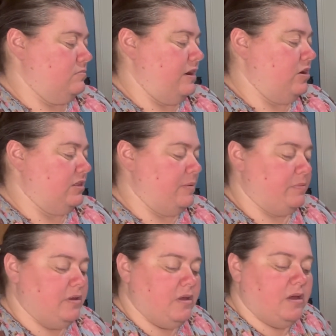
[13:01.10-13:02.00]
hair clip,
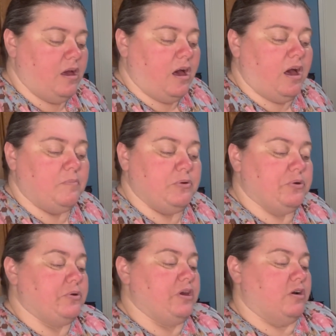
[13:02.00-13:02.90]

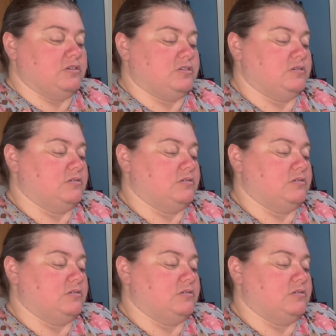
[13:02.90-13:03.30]
Buku Yarns.